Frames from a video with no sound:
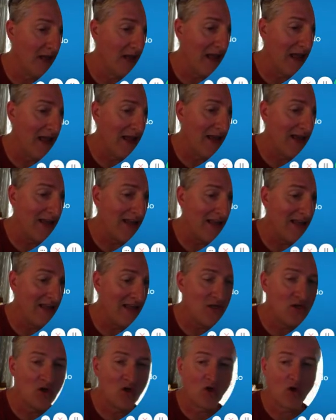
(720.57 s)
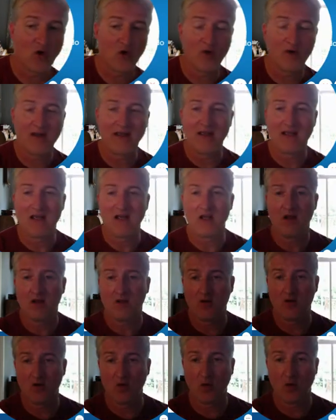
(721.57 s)
add in your
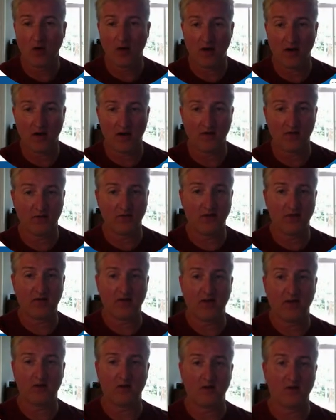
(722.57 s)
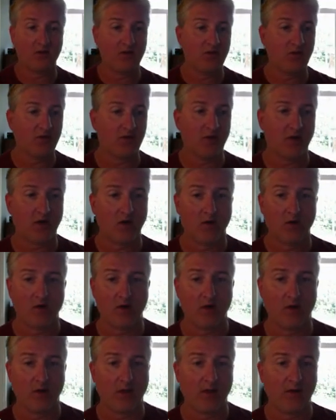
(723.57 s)
URLs like that there, just like over
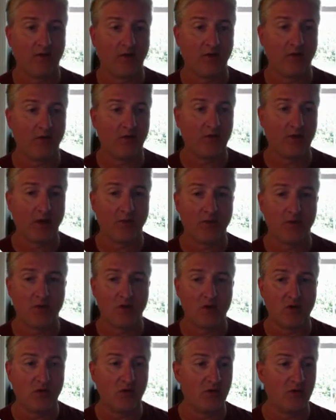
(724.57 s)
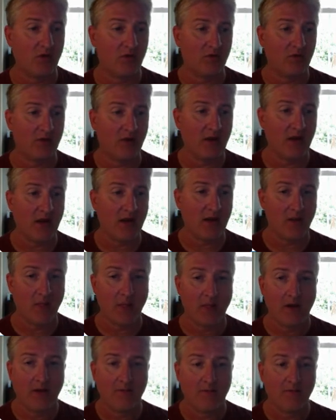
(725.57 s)
here. Let's say, for example, you say, hey,
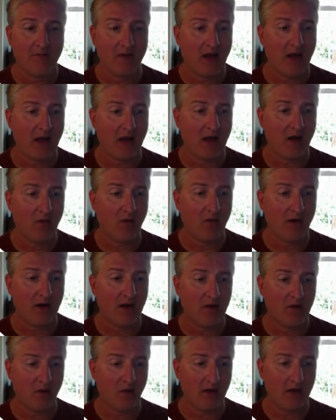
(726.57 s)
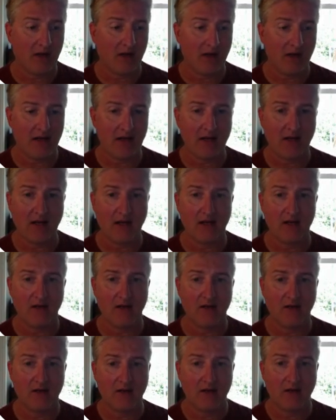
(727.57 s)
how do I go ahead
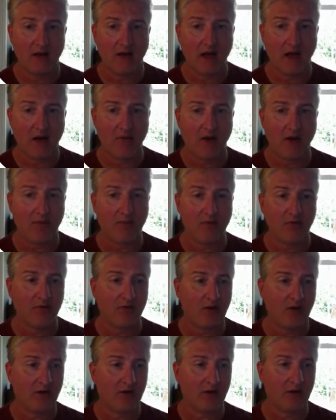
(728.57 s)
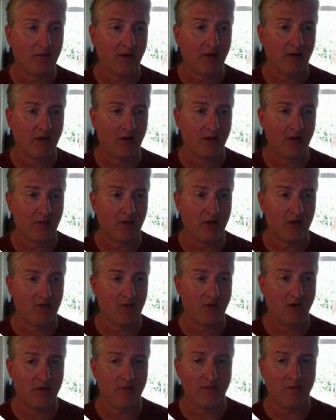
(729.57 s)
and I want a person to come to my like page,
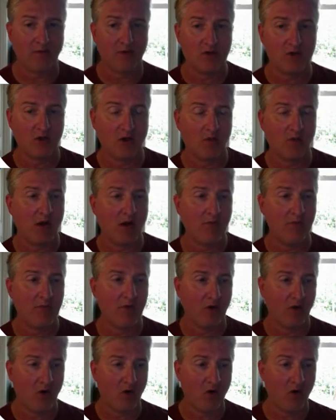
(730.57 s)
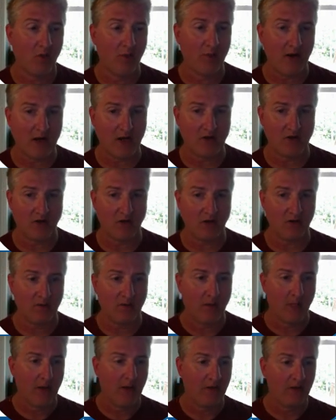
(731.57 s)
right? But you don't want to build a whole page on here.
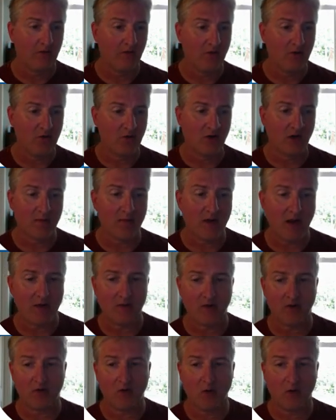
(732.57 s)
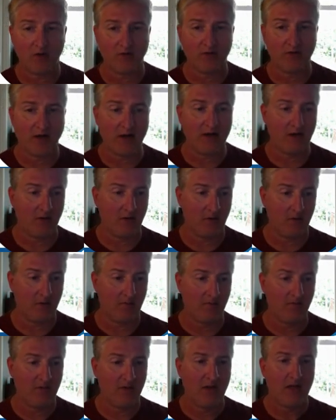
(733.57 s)
So you're going to be able to go inside here,
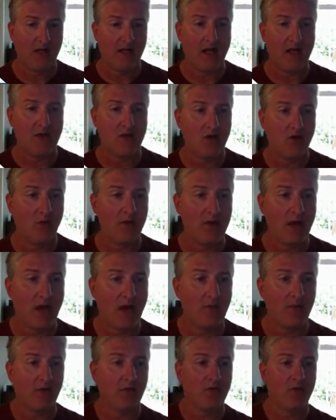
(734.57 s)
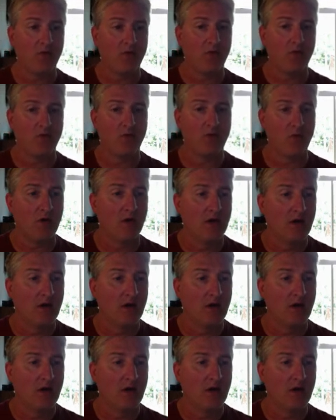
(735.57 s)
and you'll be able to,